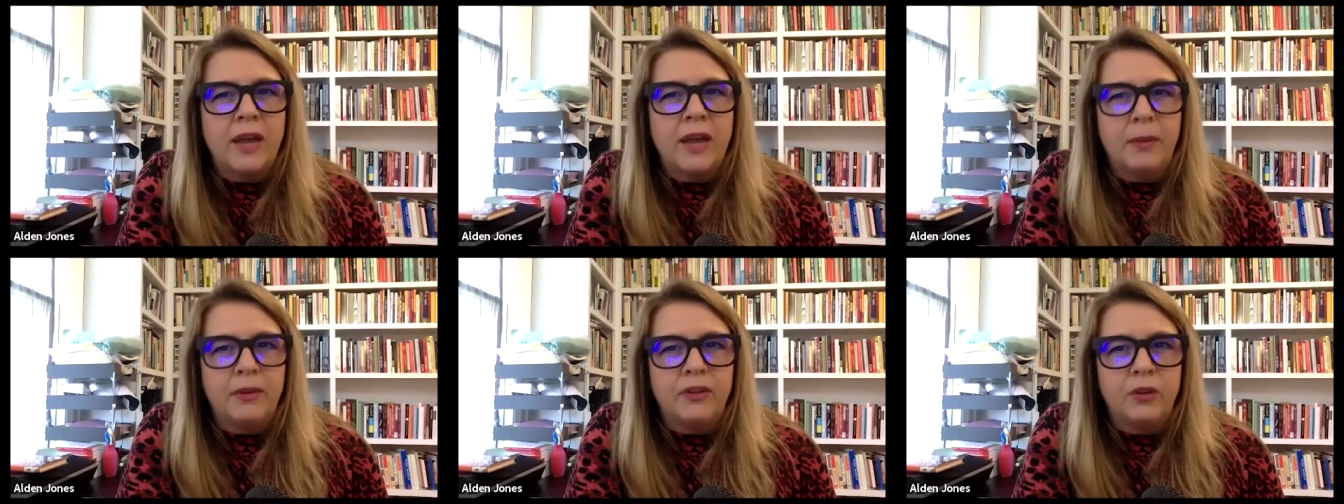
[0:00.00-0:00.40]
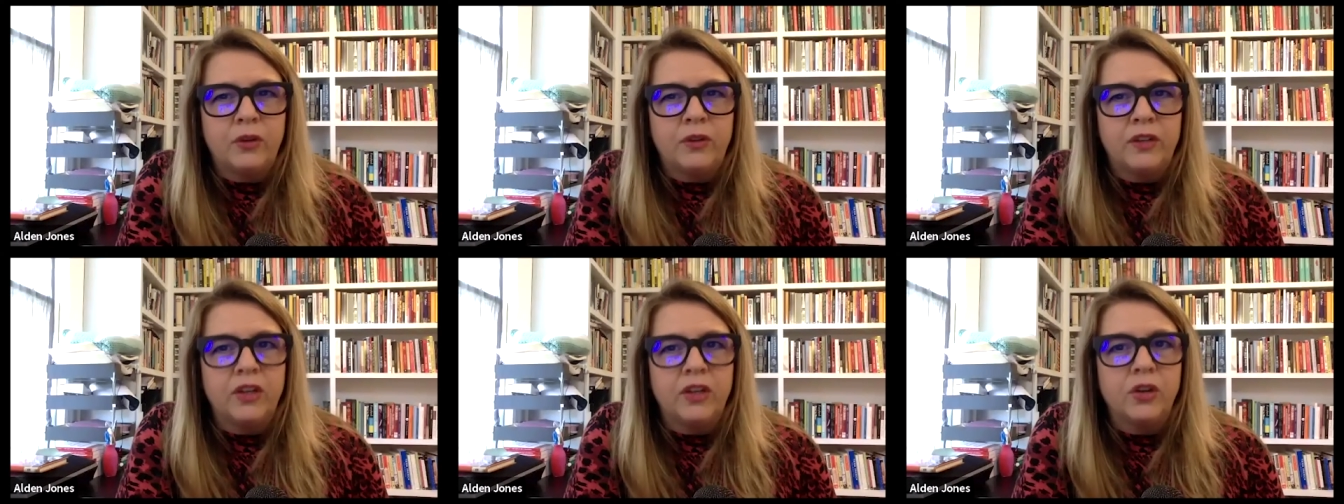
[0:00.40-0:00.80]

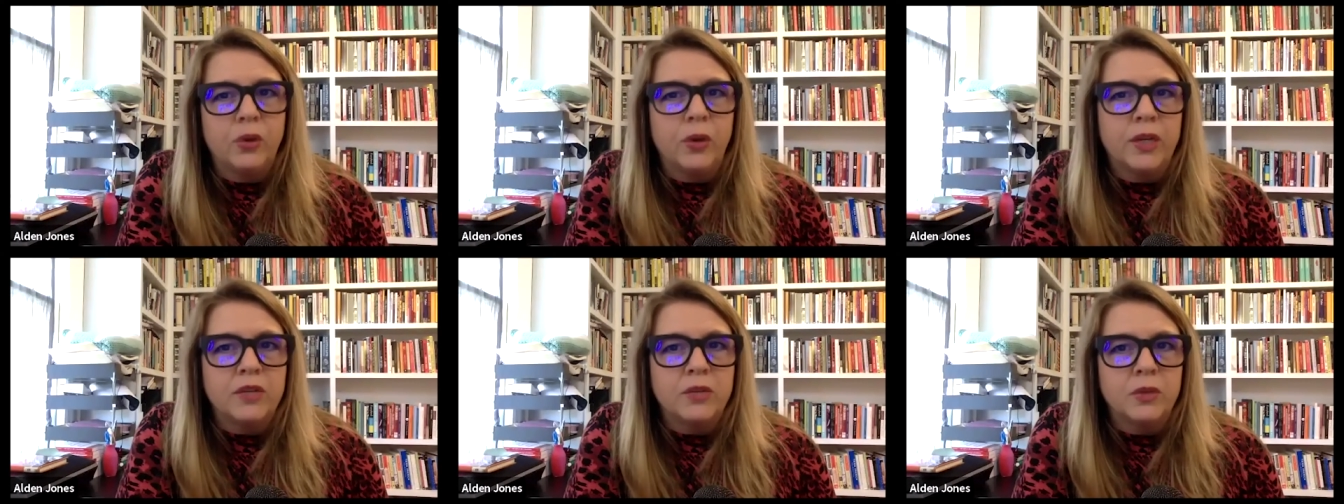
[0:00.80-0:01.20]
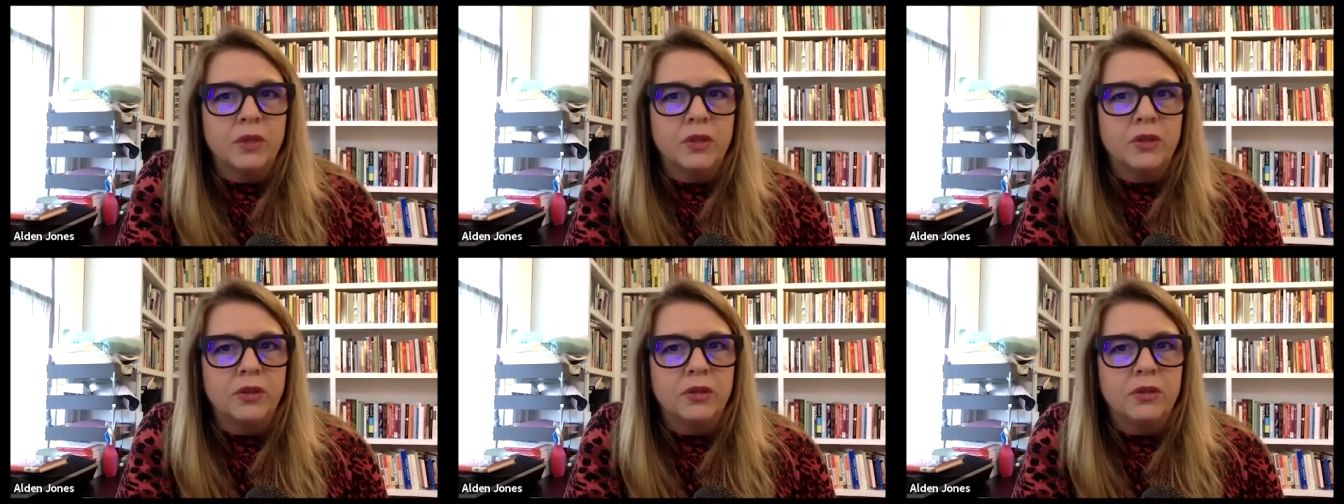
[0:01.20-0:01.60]
episodes that you're going to
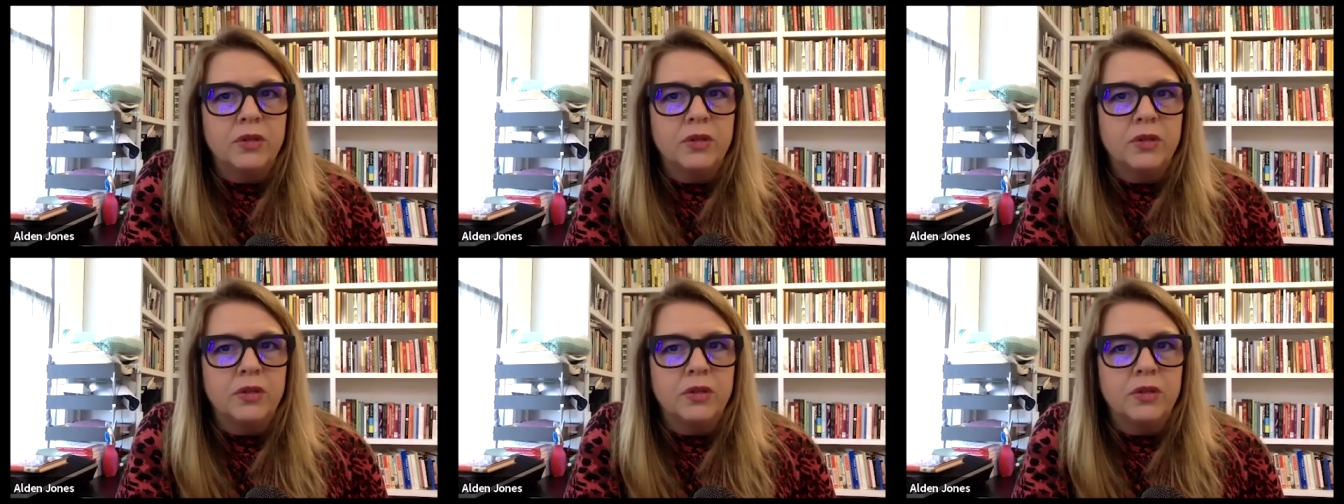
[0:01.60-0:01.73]
include